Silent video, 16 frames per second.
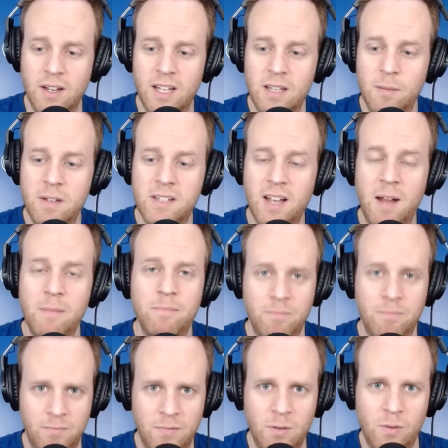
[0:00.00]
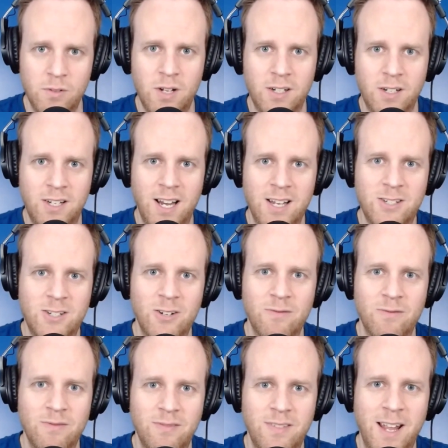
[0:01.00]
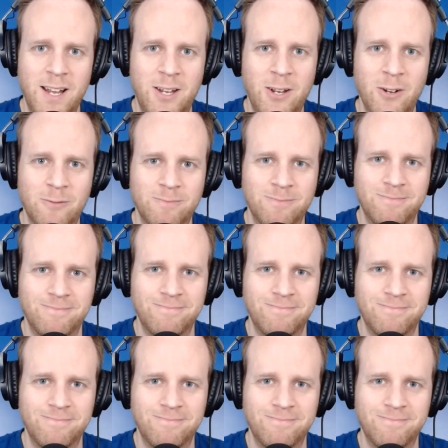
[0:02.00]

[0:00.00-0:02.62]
In the meantime, we'll talk to you guys soon. Thank you.